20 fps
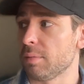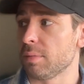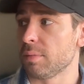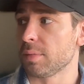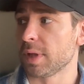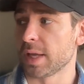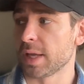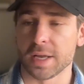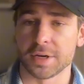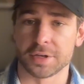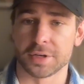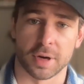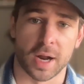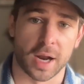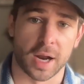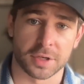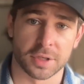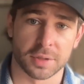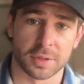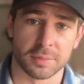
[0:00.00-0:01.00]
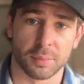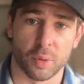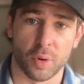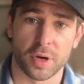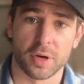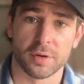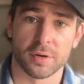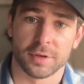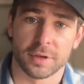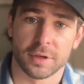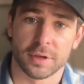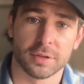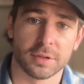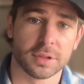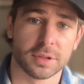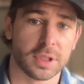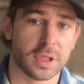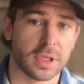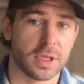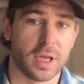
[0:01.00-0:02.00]
like interaction point of view,
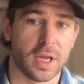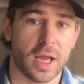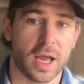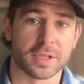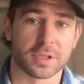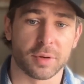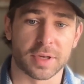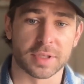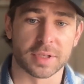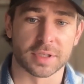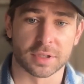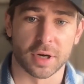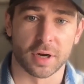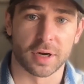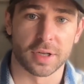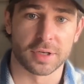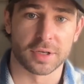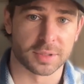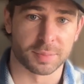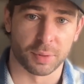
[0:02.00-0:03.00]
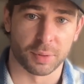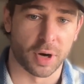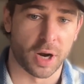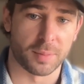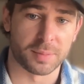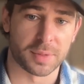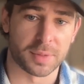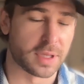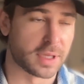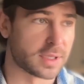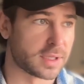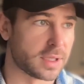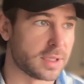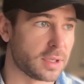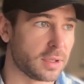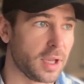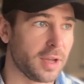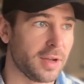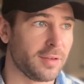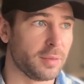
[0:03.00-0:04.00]
and so I started just prompting this into
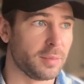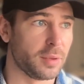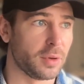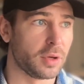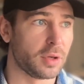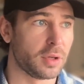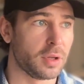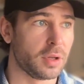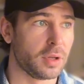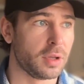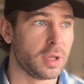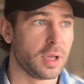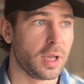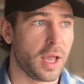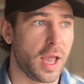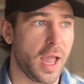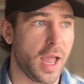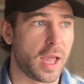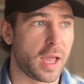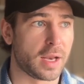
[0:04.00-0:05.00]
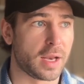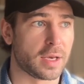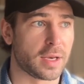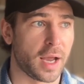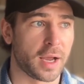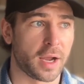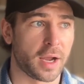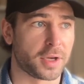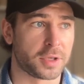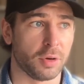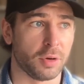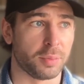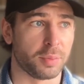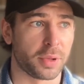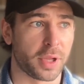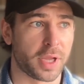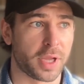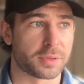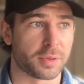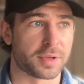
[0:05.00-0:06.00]
Lovable. And I got to a
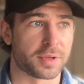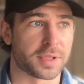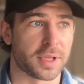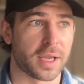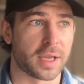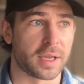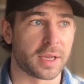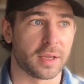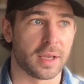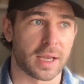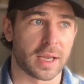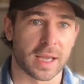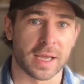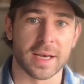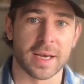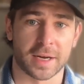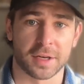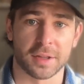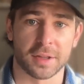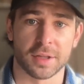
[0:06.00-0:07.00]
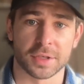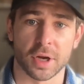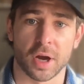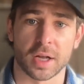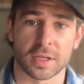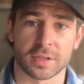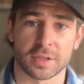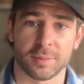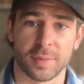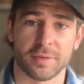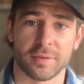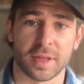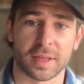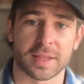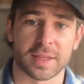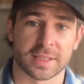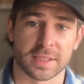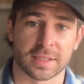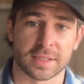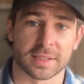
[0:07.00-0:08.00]
place where I was like, it connected the dots for me. Like,
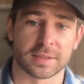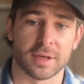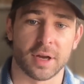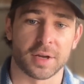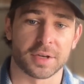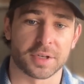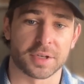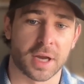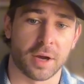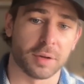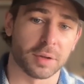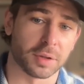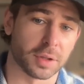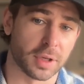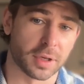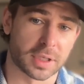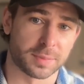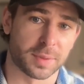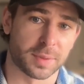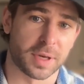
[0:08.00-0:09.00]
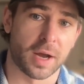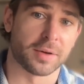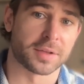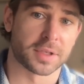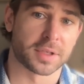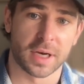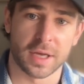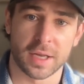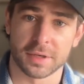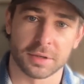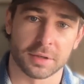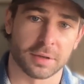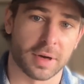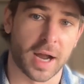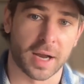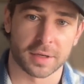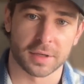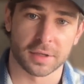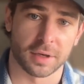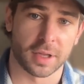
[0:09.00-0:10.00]
this is not just how it looks, but how it's going to
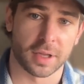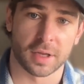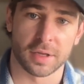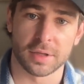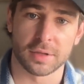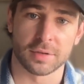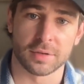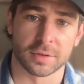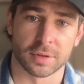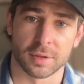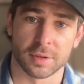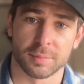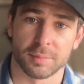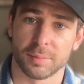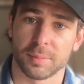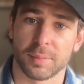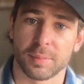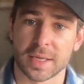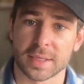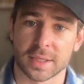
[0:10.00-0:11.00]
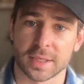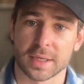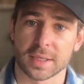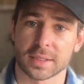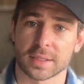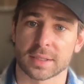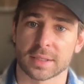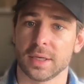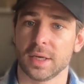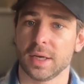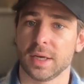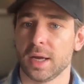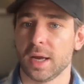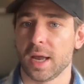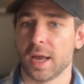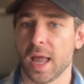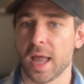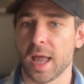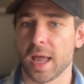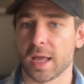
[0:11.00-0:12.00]
interact on like a user basis.
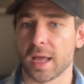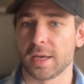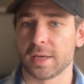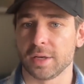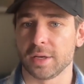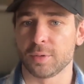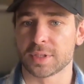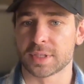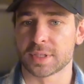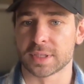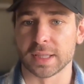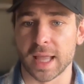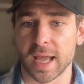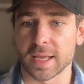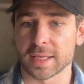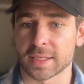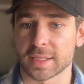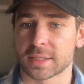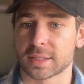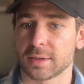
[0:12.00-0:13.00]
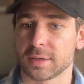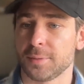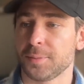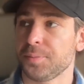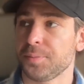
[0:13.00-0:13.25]
And it was less